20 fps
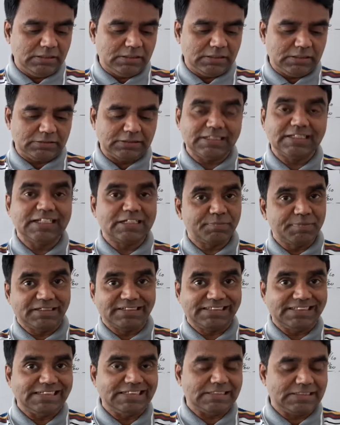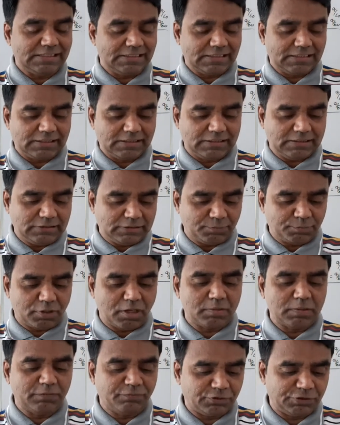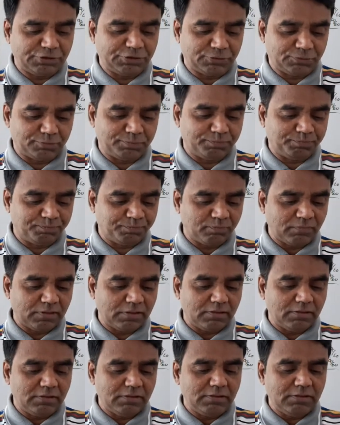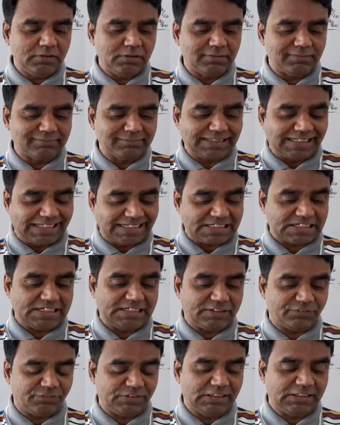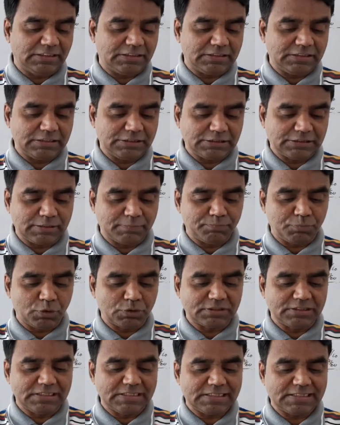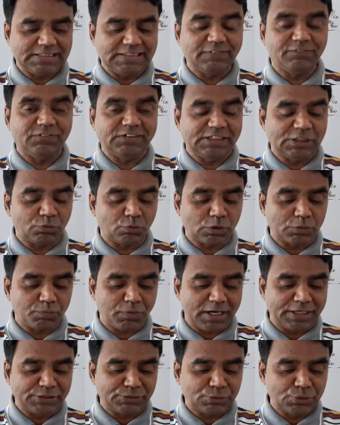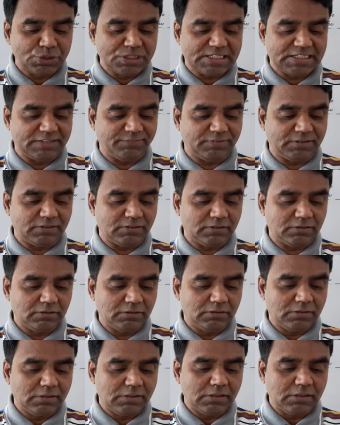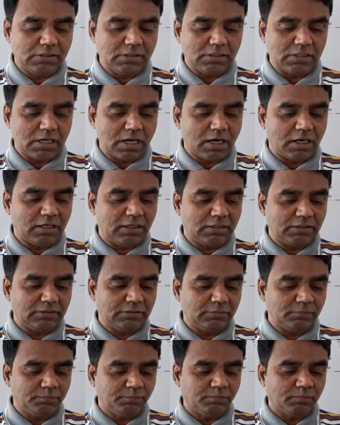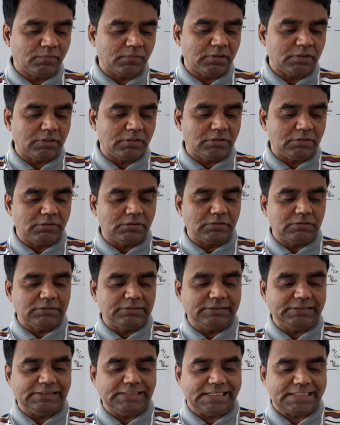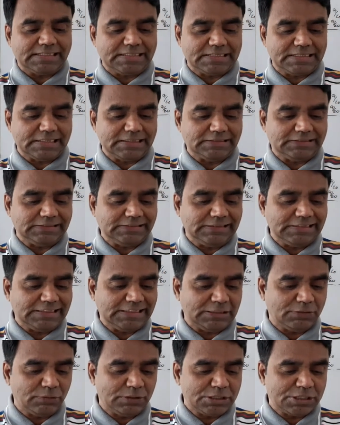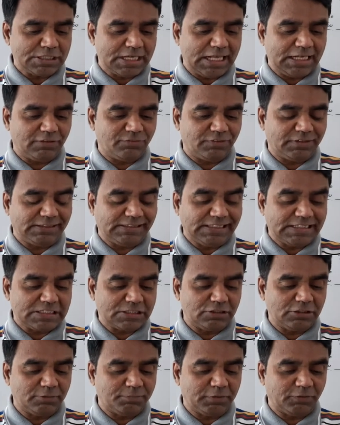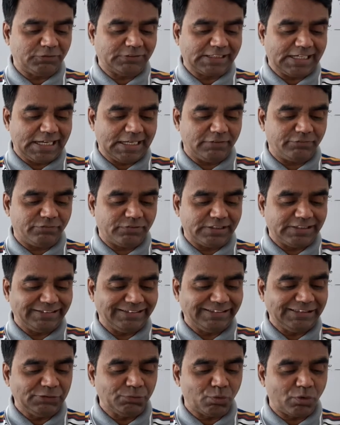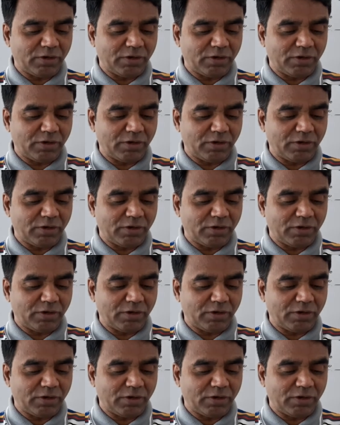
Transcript: Then let me read the problem for you. The electric field components in figure 1.27 are Ex is equal to alpha x to the power half, Ey